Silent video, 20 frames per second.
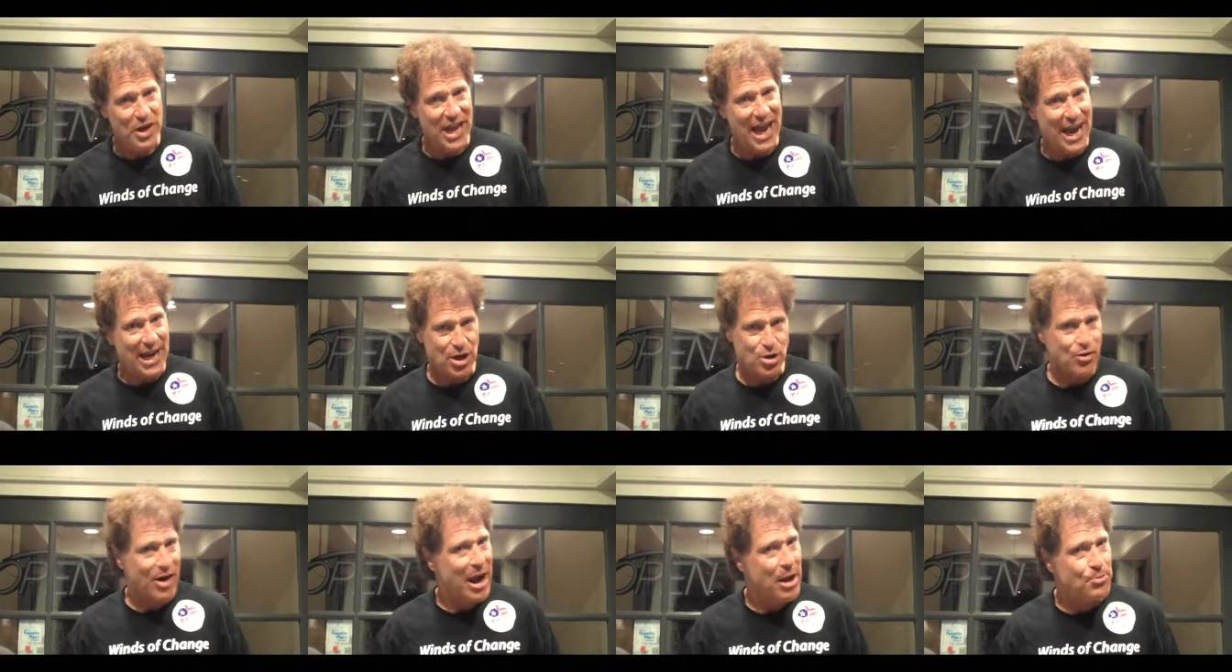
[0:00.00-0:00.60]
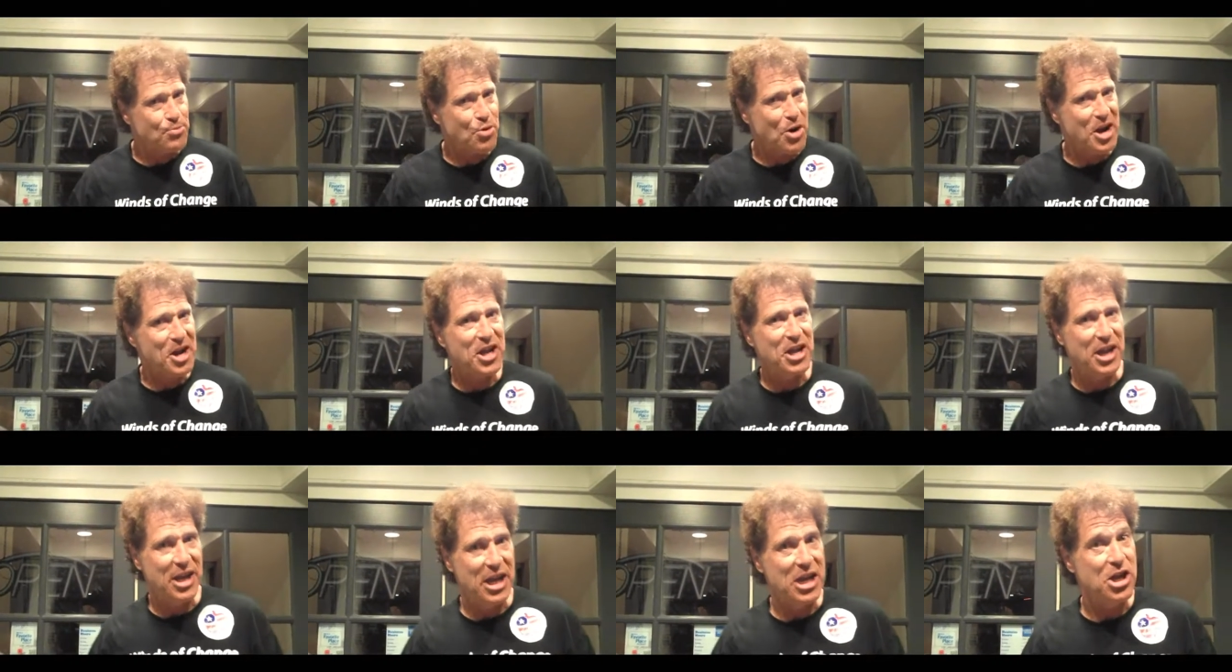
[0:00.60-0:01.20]
we had a
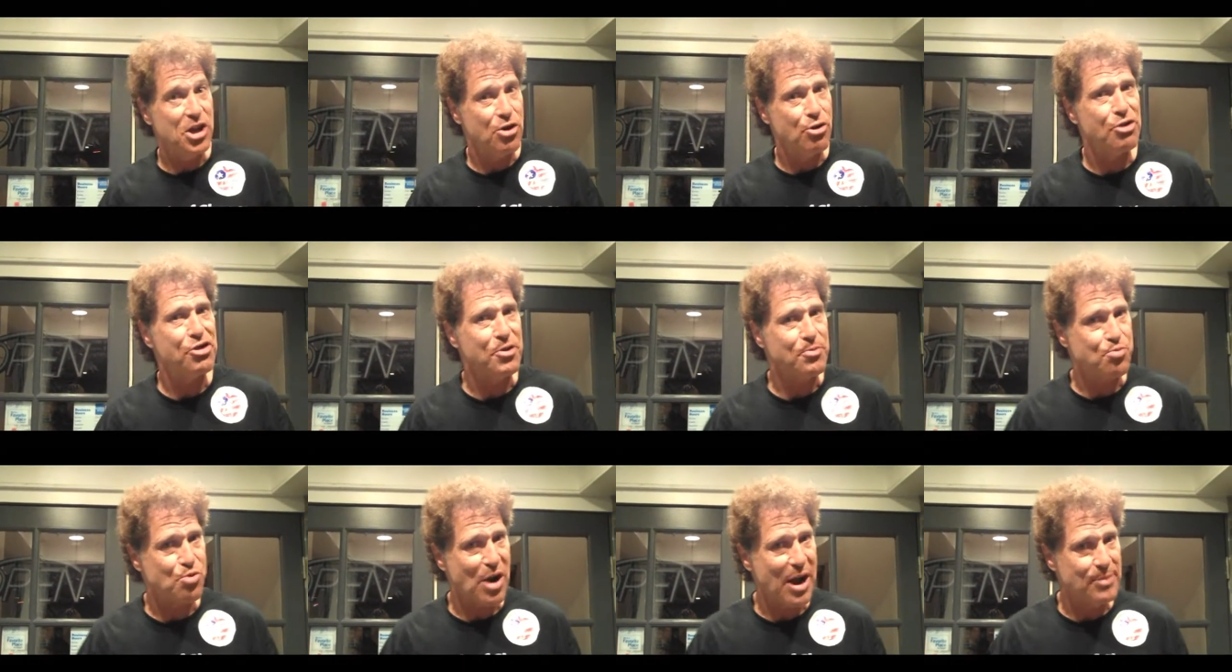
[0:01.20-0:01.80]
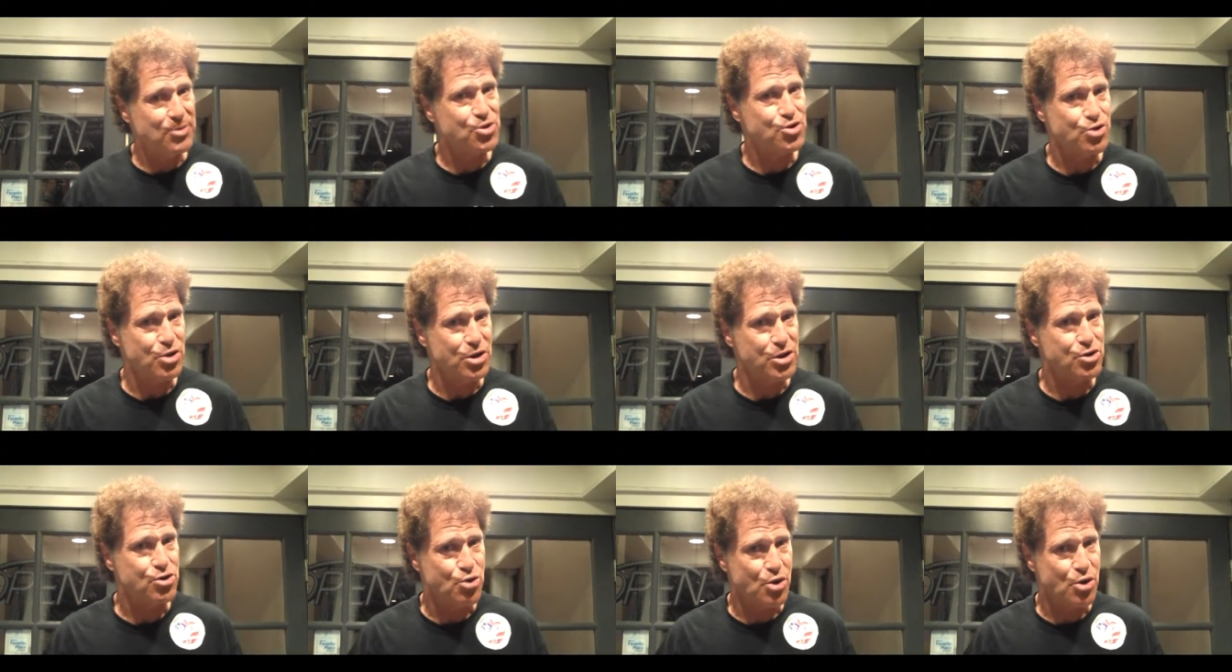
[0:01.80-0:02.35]
groundbreaking here at the Prime Street